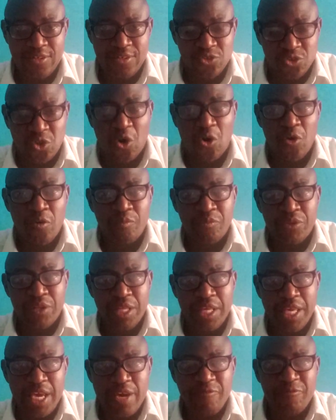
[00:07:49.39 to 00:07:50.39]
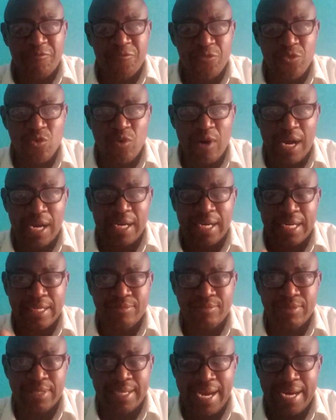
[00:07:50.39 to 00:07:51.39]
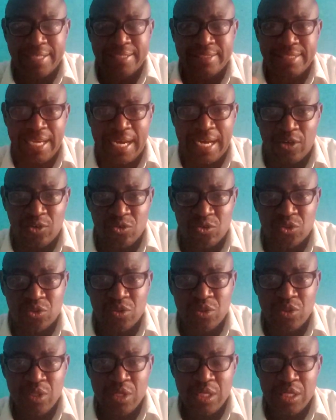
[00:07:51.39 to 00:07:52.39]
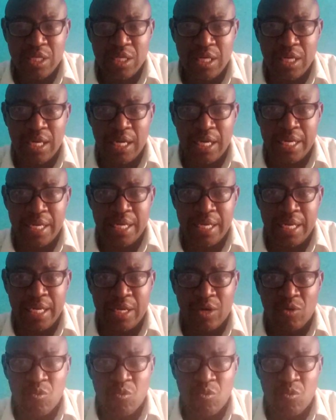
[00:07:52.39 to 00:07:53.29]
So if you are carrying out a